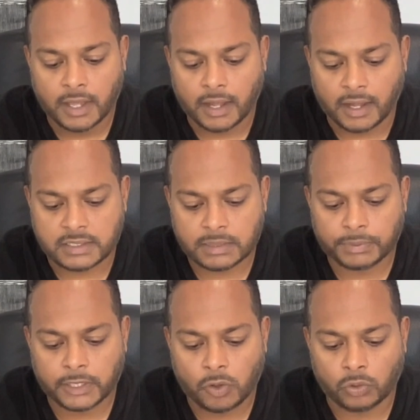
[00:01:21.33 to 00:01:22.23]
uh,
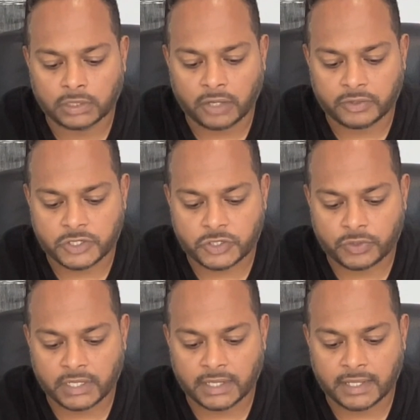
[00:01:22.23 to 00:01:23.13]
simply hold down on the
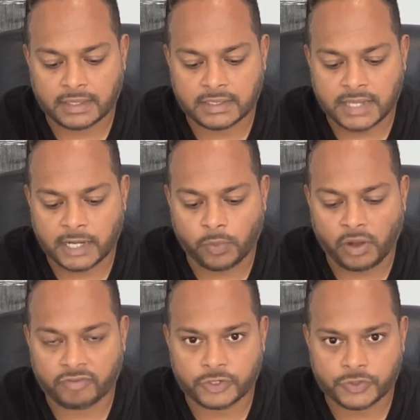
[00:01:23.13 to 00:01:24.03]
screen like this
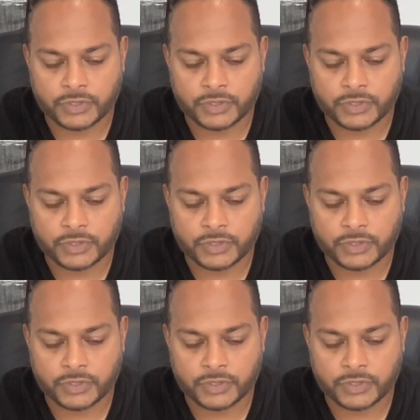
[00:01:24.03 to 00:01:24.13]
anywhere for two